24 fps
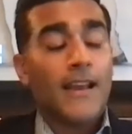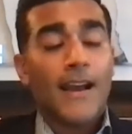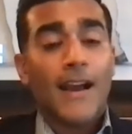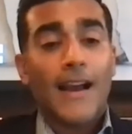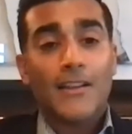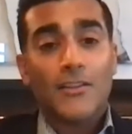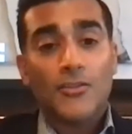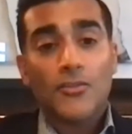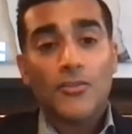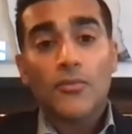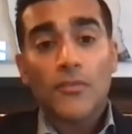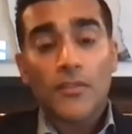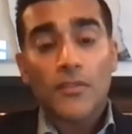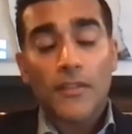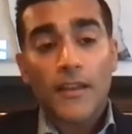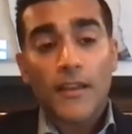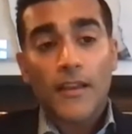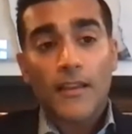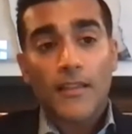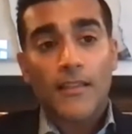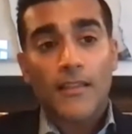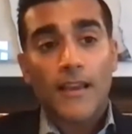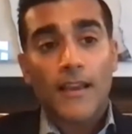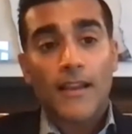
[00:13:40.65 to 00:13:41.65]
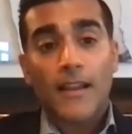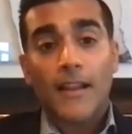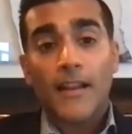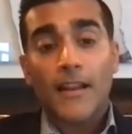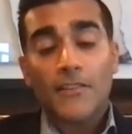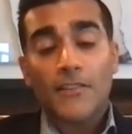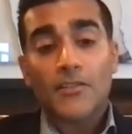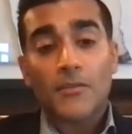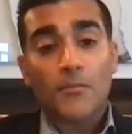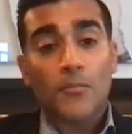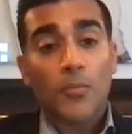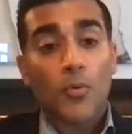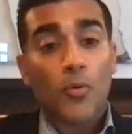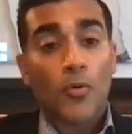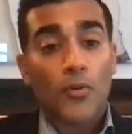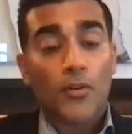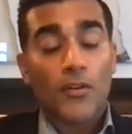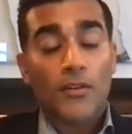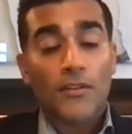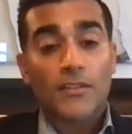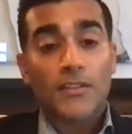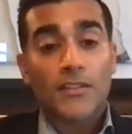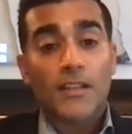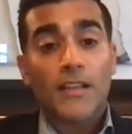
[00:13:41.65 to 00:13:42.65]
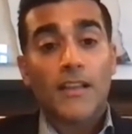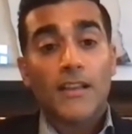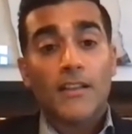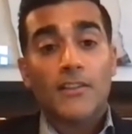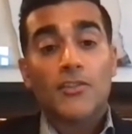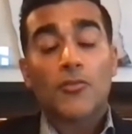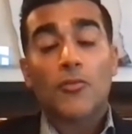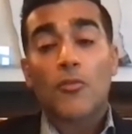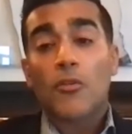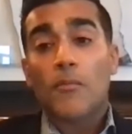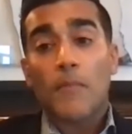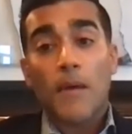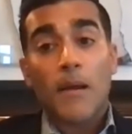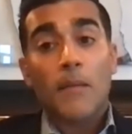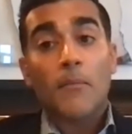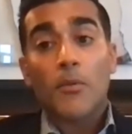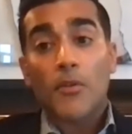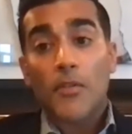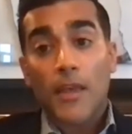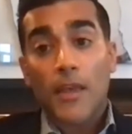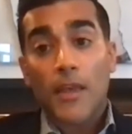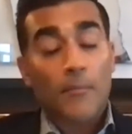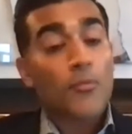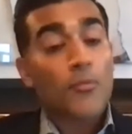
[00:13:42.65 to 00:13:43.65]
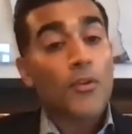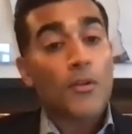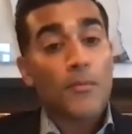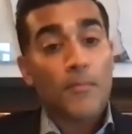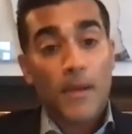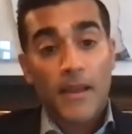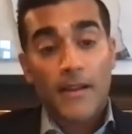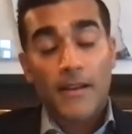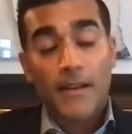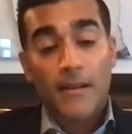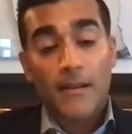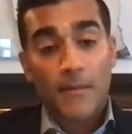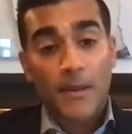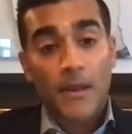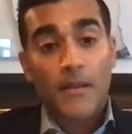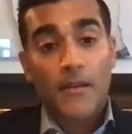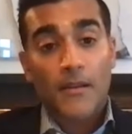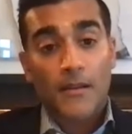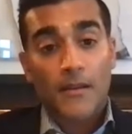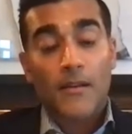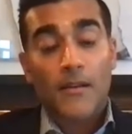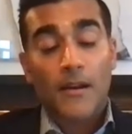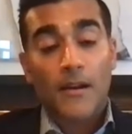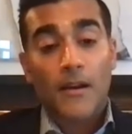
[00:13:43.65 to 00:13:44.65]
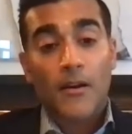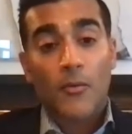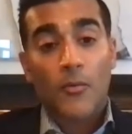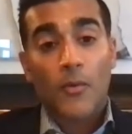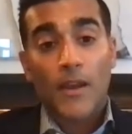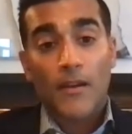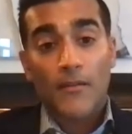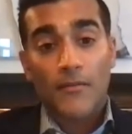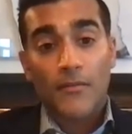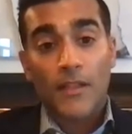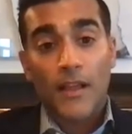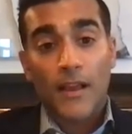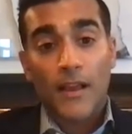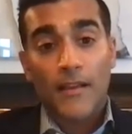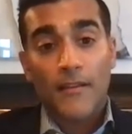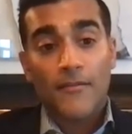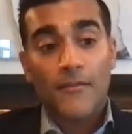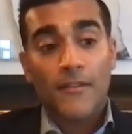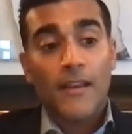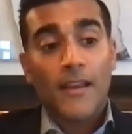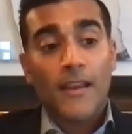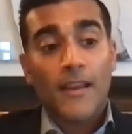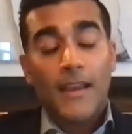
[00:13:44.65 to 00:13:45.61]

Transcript: I do think that it is important to remember that pre-pandemic uh, way of life.